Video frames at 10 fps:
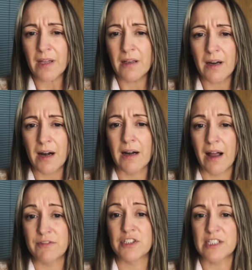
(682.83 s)

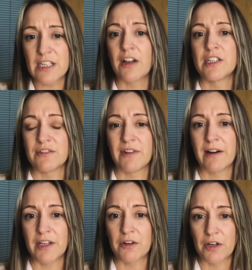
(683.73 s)
have just launched a
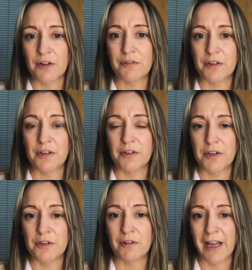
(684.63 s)
very colourful
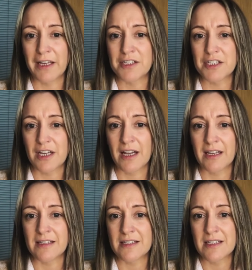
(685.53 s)
new range,
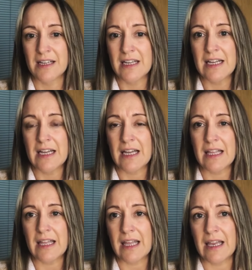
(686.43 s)

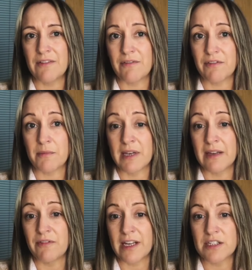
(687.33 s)
and from an
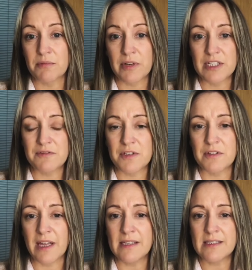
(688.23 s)
innovation point of view,
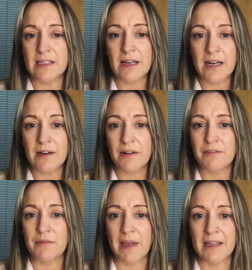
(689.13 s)
they steer clear of
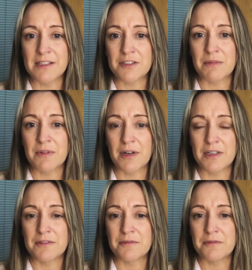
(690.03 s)
the mainstream kind
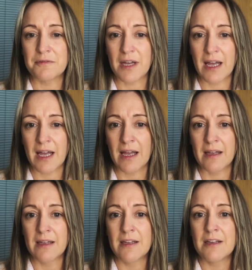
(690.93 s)
of
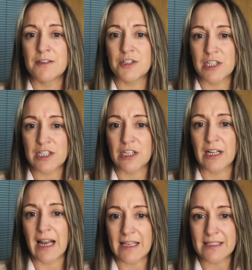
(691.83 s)
traditional
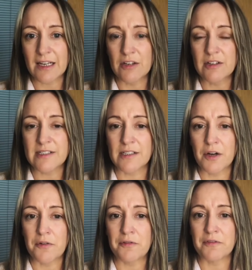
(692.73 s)
classic looks and
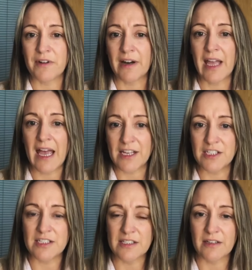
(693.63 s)
go for very edgy
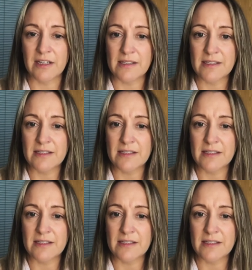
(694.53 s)
designs,